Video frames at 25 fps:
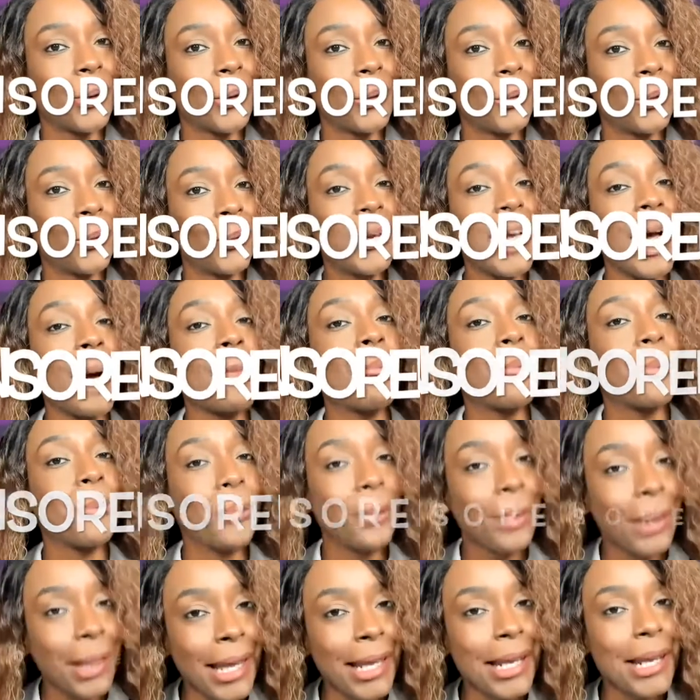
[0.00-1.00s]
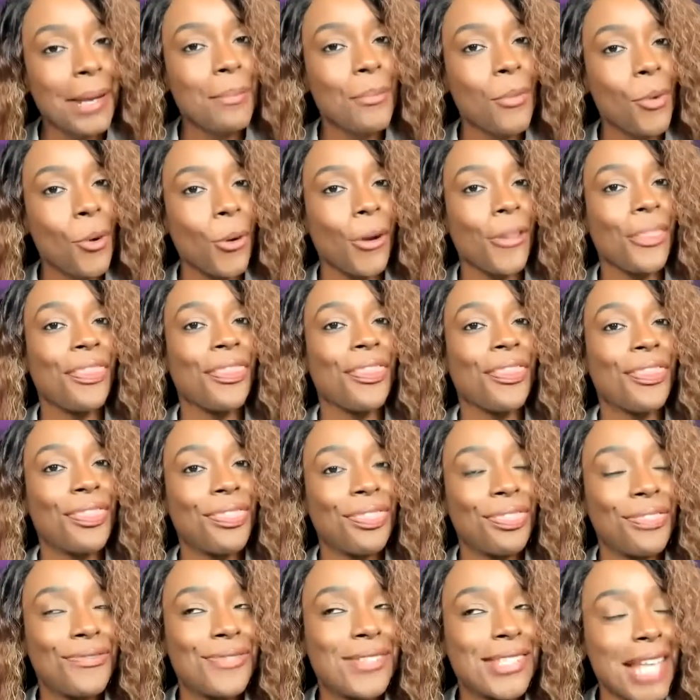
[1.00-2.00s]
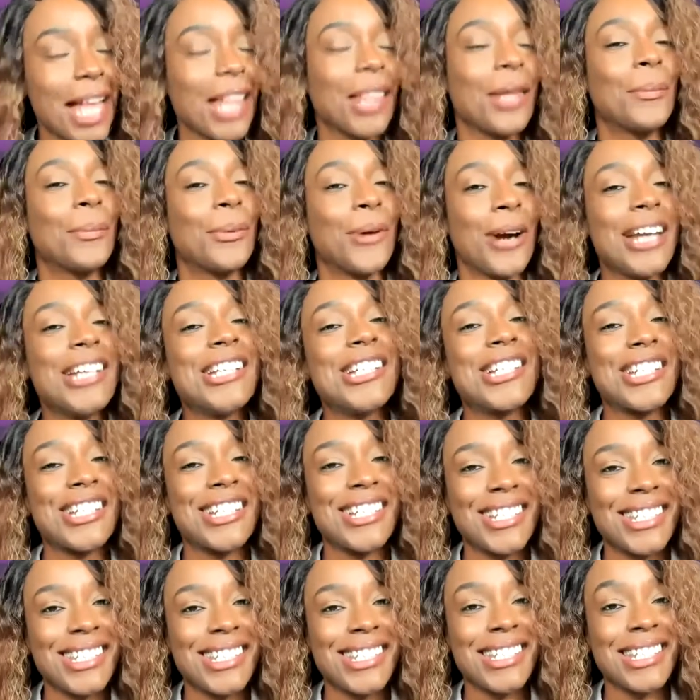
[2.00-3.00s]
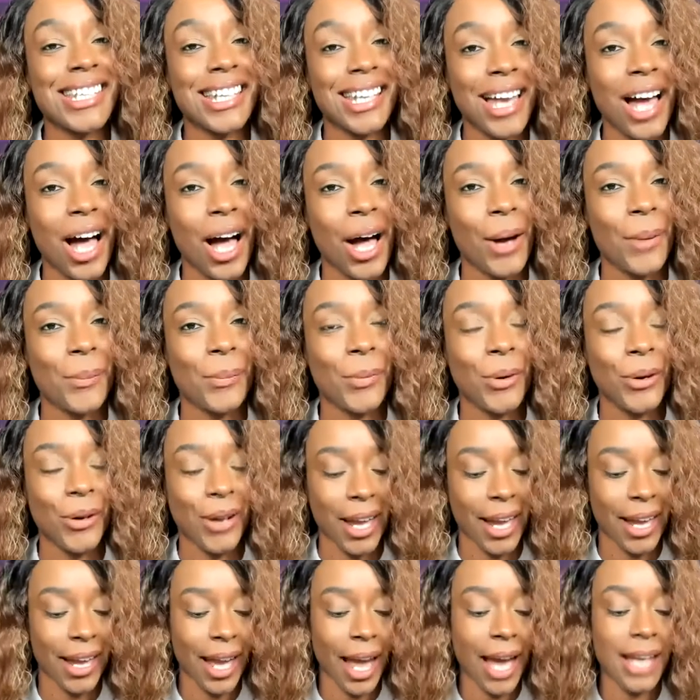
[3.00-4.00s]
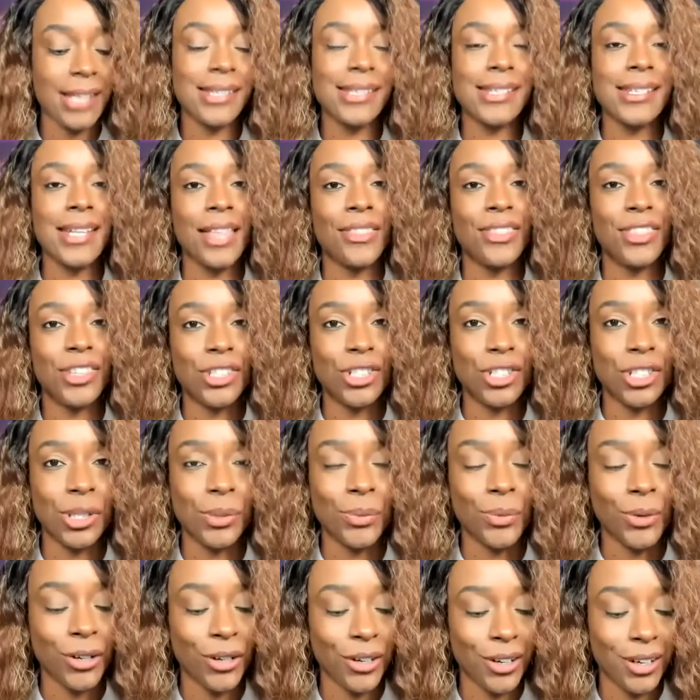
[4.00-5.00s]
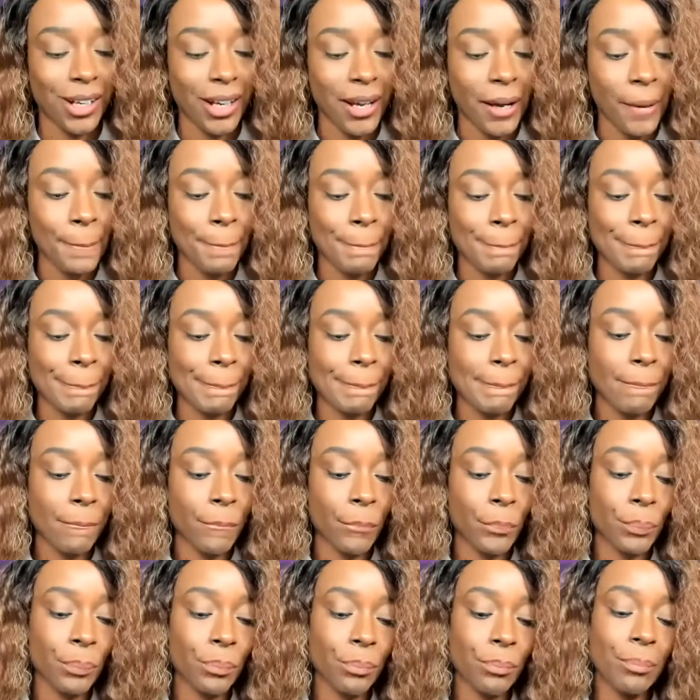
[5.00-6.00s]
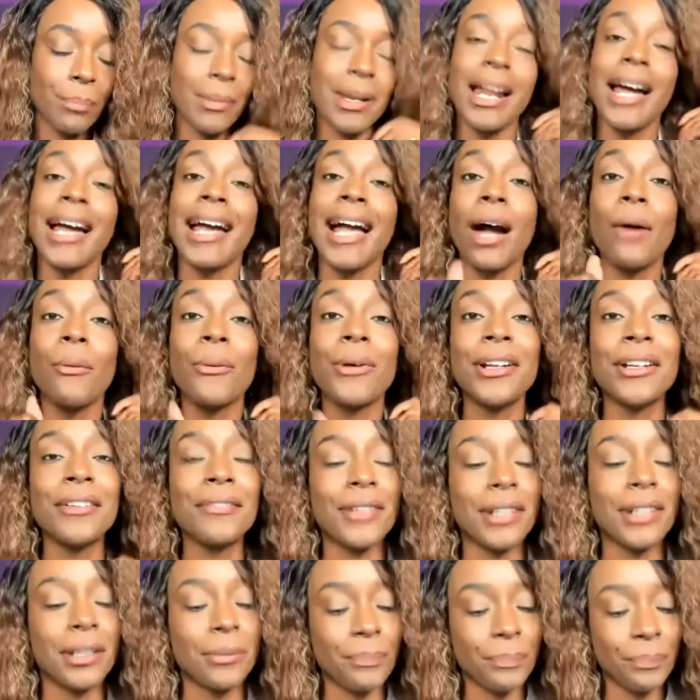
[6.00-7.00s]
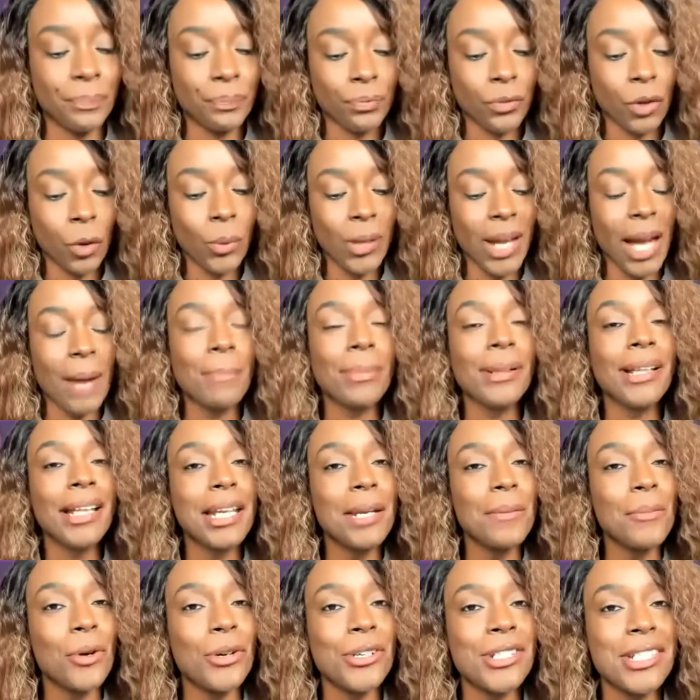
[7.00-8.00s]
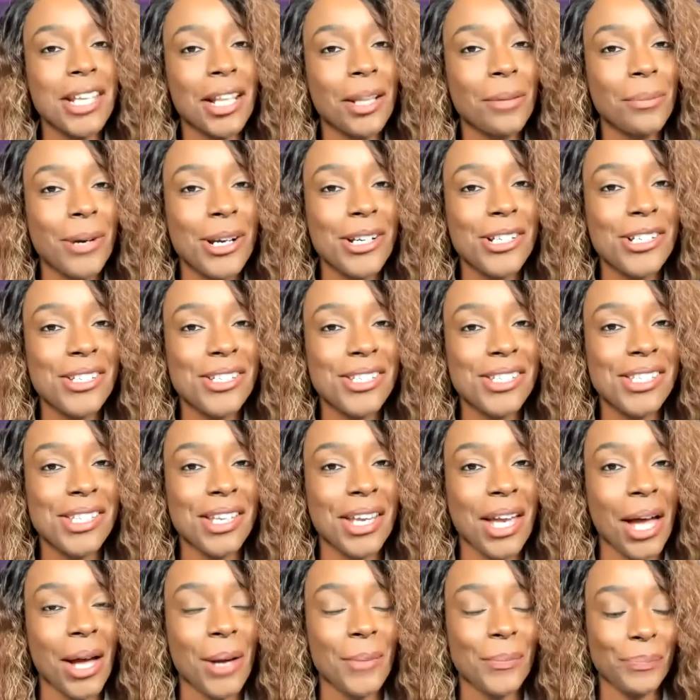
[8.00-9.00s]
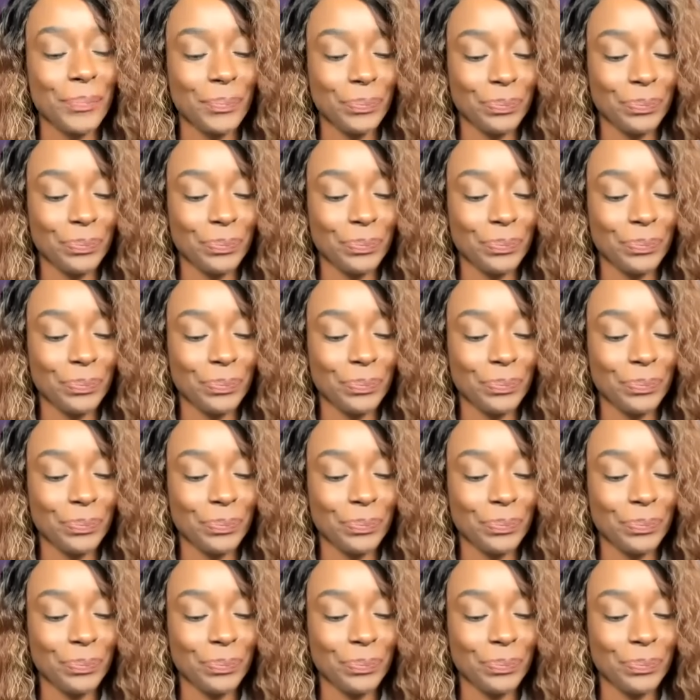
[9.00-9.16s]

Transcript: we got plenty more celebrations to come. Okay. I said the G word, but I got rid of it. We got plenty more celebrations to come.